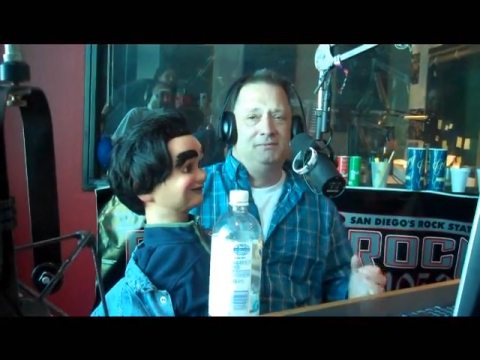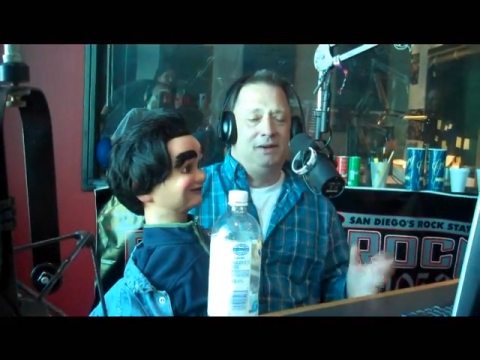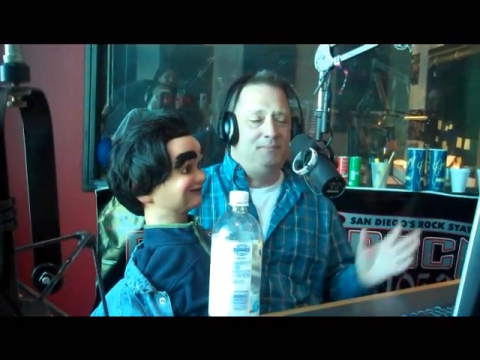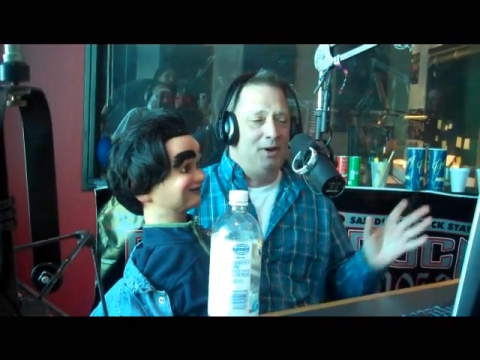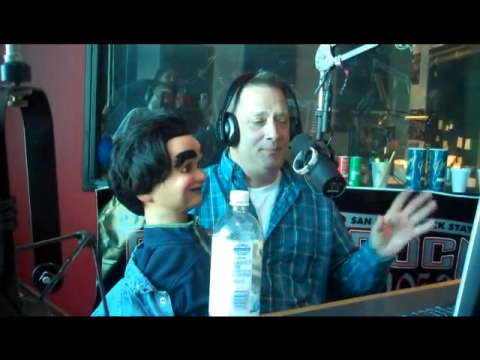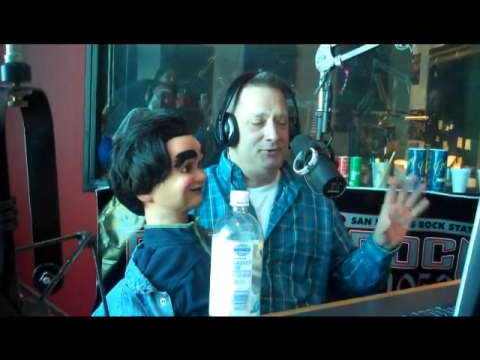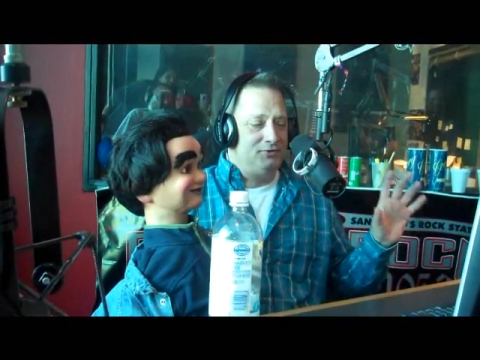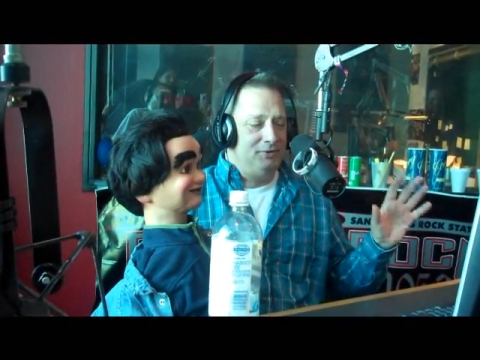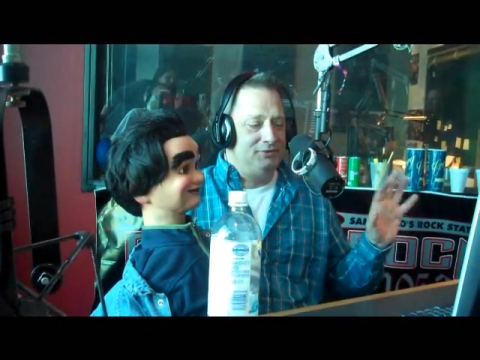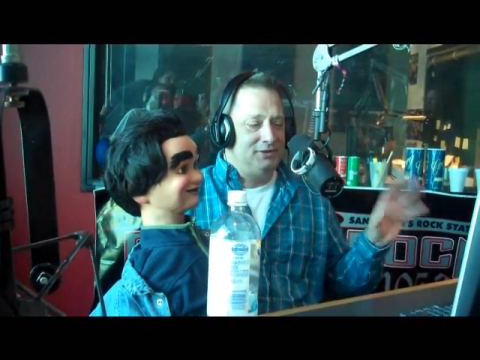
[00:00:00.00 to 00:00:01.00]
My
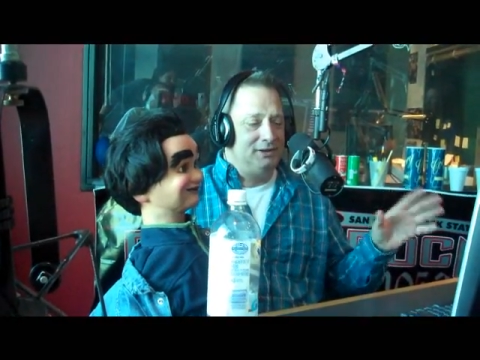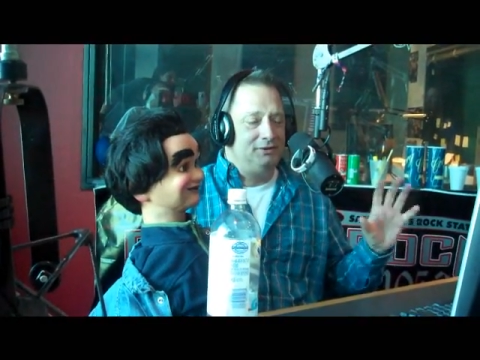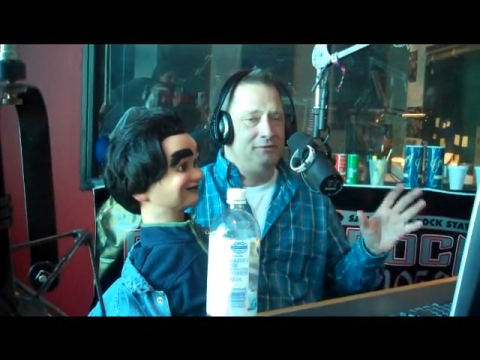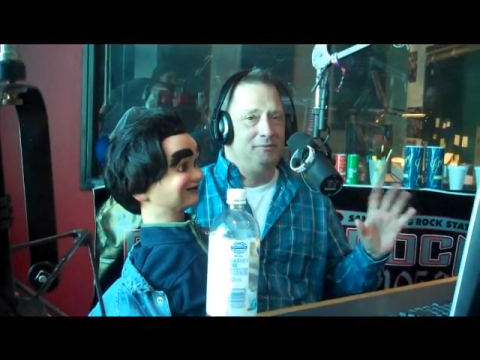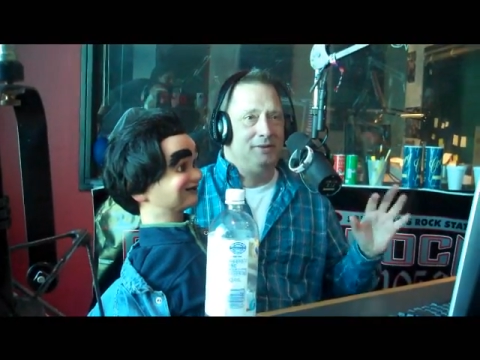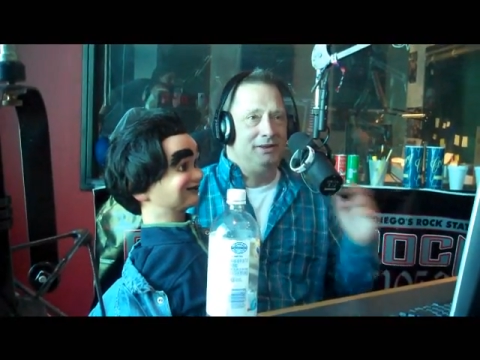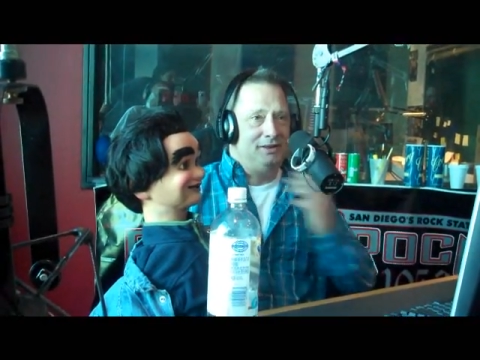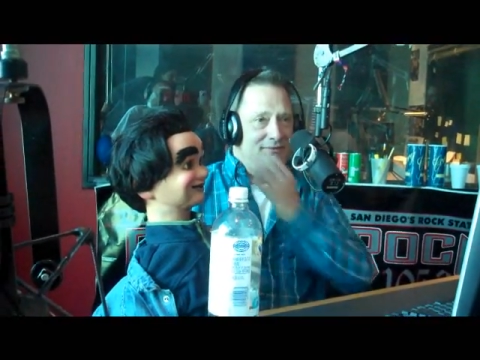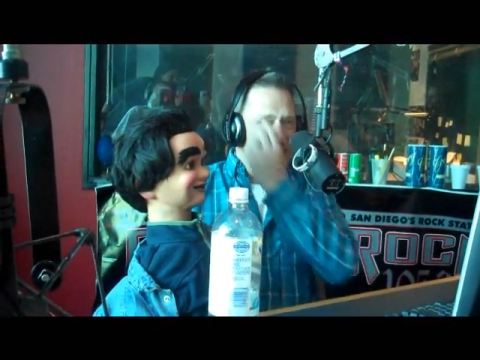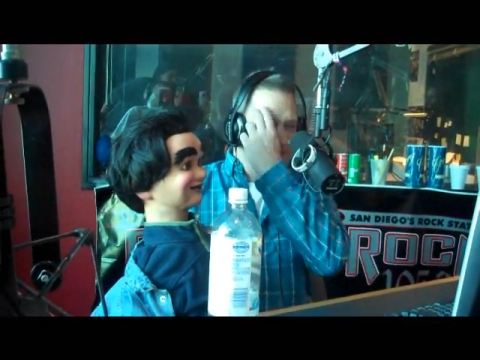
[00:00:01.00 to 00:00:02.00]
puppetry was not good with my
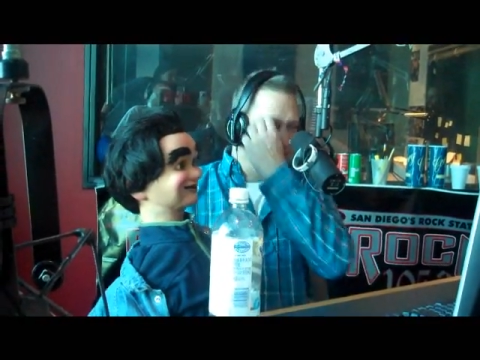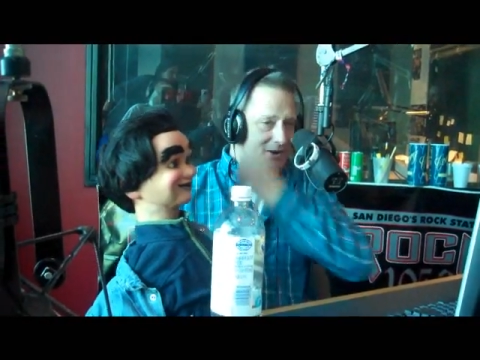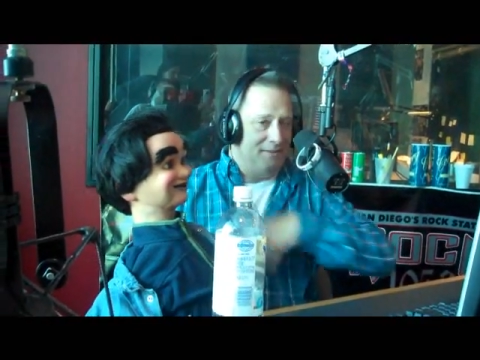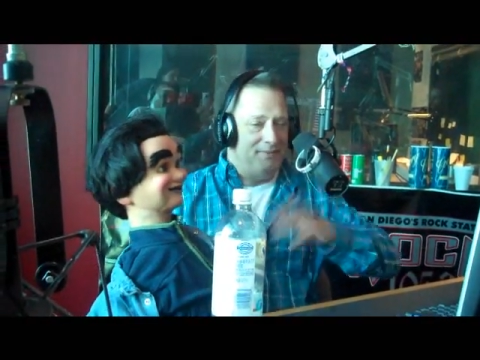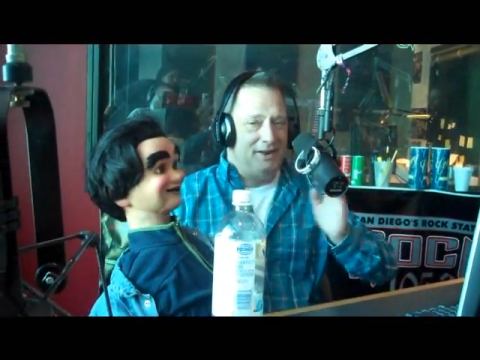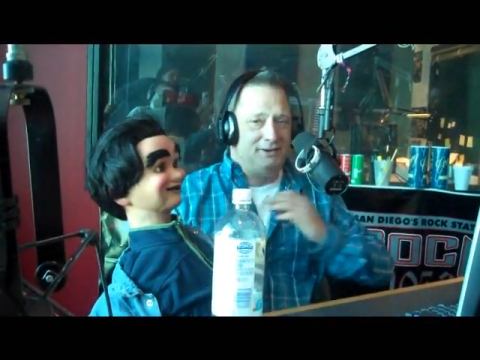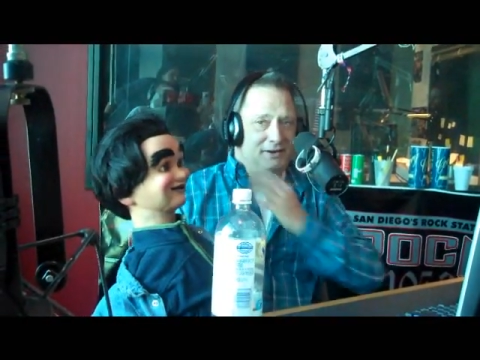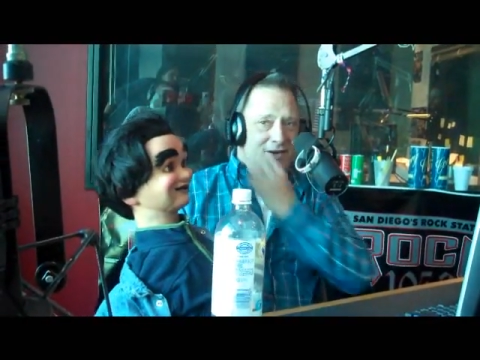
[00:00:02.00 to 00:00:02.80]
left hand, so I abandoned